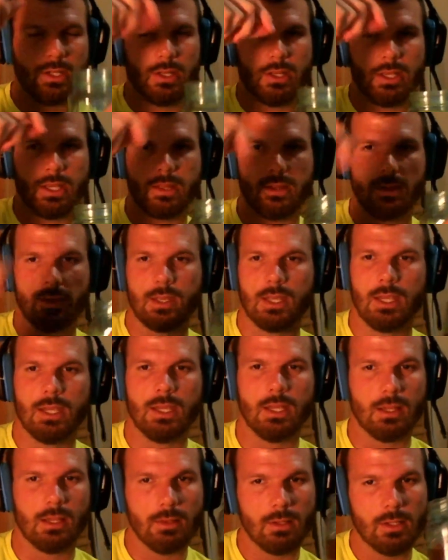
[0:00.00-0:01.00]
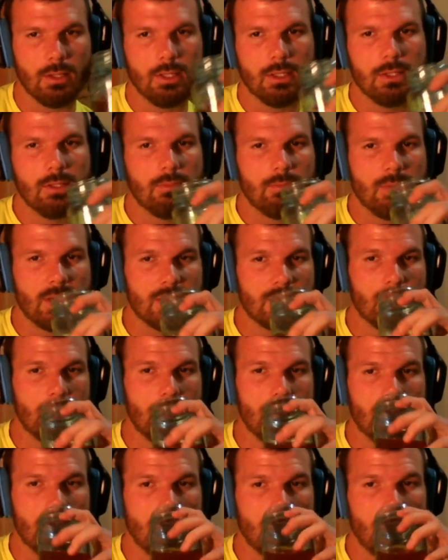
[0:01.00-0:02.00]
it in like the thing and it makes it
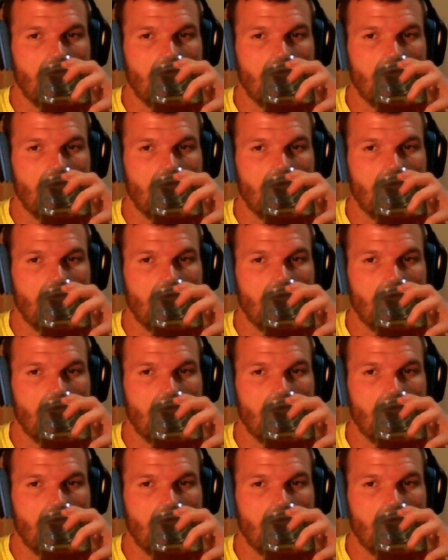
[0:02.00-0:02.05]
good.